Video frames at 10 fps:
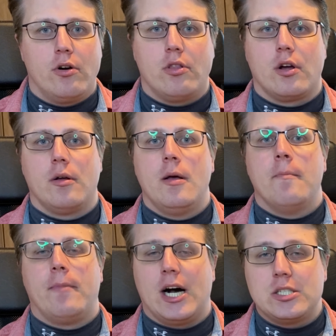they're
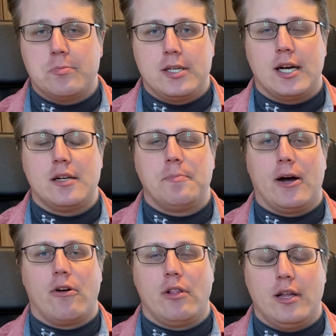possibly cut
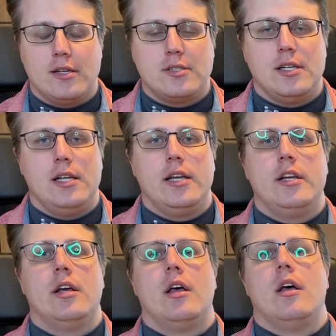power to the
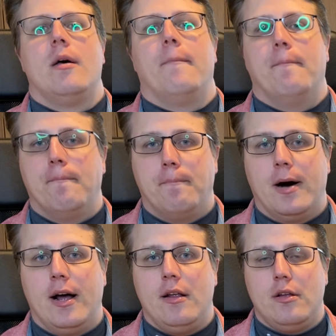LCD,
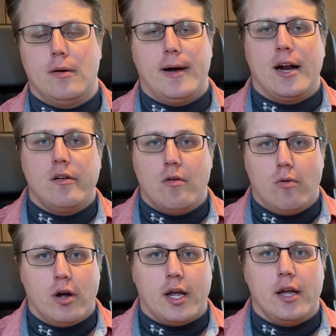but your battery will
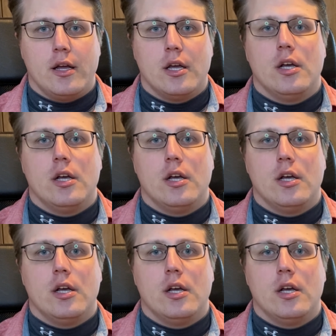working.